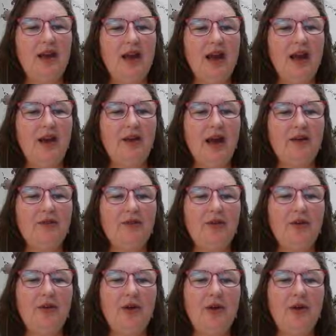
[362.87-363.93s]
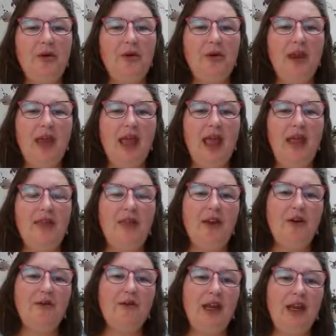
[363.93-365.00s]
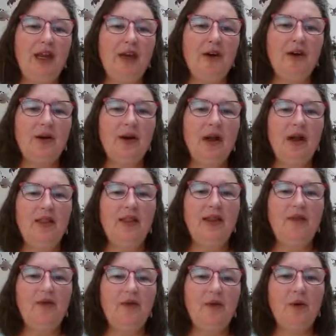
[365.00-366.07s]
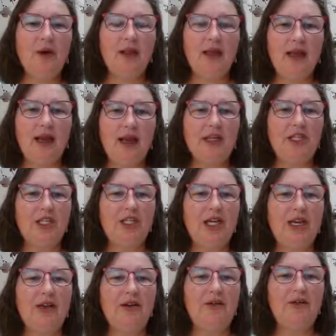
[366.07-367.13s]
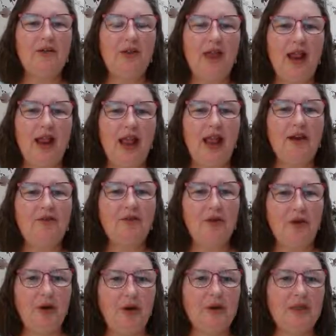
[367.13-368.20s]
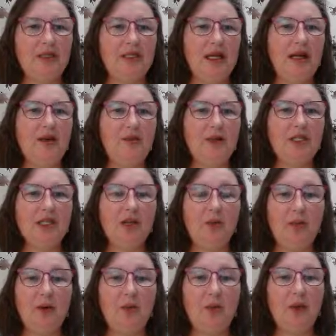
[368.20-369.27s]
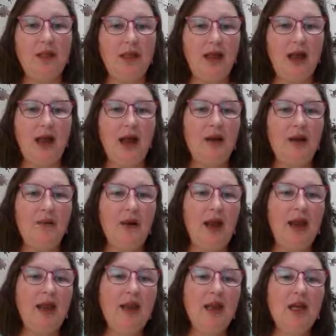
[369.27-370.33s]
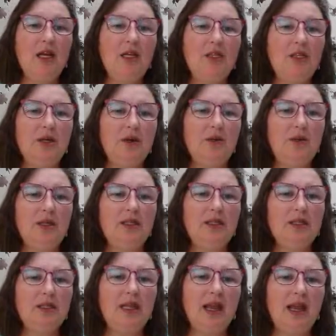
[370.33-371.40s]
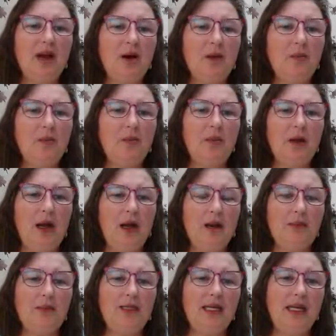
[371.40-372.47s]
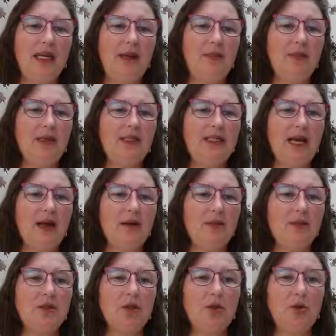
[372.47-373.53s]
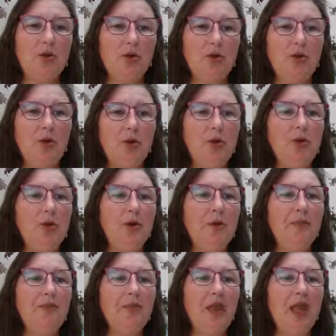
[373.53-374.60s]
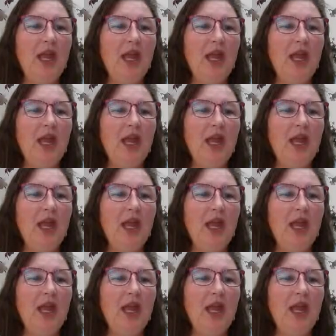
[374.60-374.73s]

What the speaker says: in the higher afternoon. And then over here, they've really got it shaded for that afternoon sun, which can be really hot, right? So this is going to help to keep this house cooler.